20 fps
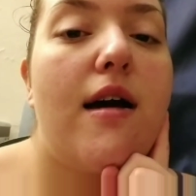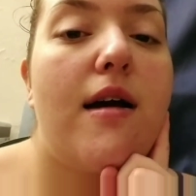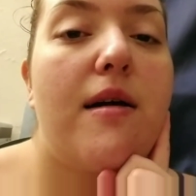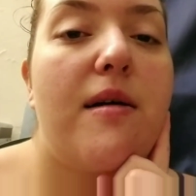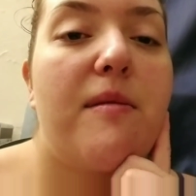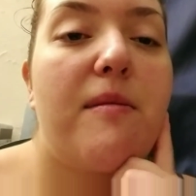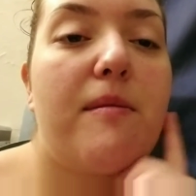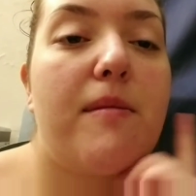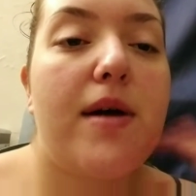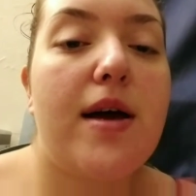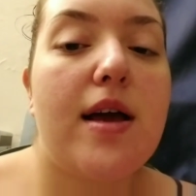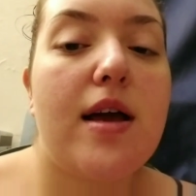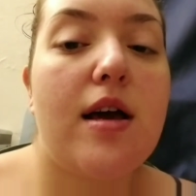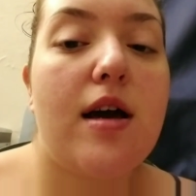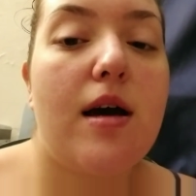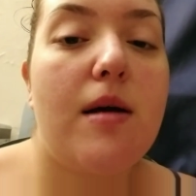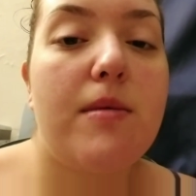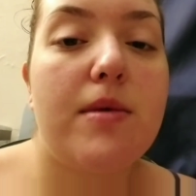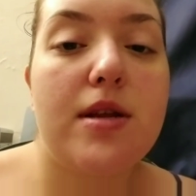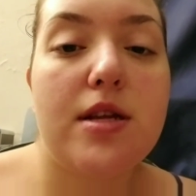uh,
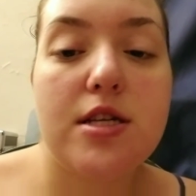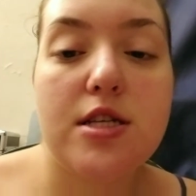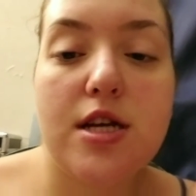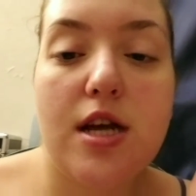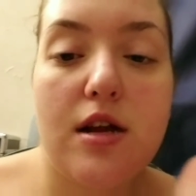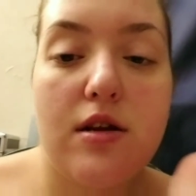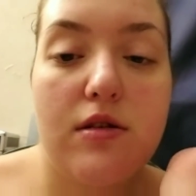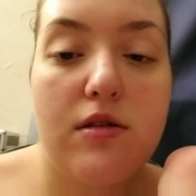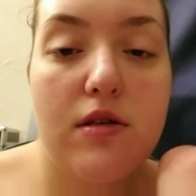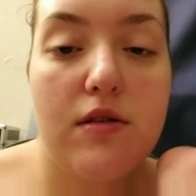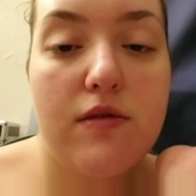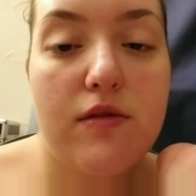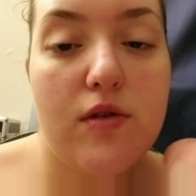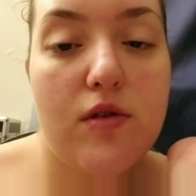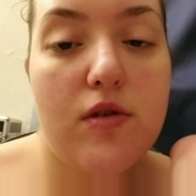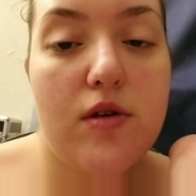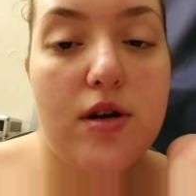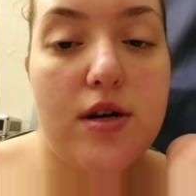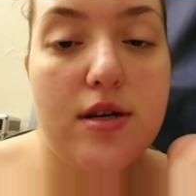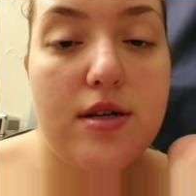my comedy channel,
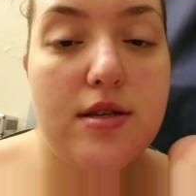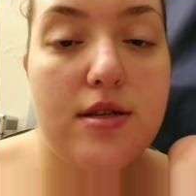of